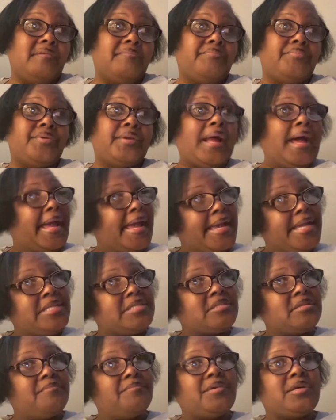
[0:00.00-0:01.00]
But I ate
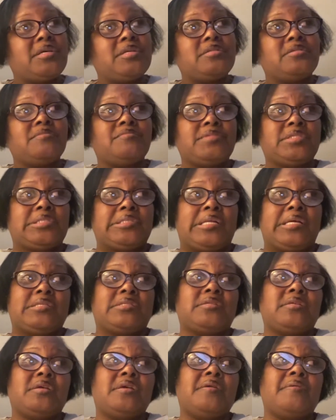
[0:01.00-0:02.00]
some because it was nice
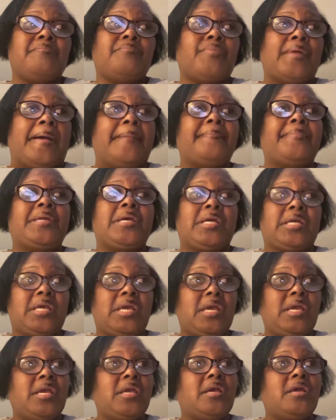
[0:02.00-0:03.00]
of him buy me a
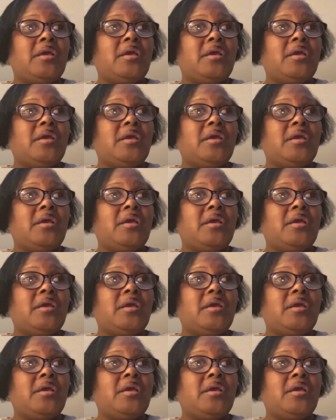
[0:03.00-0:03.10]
cake.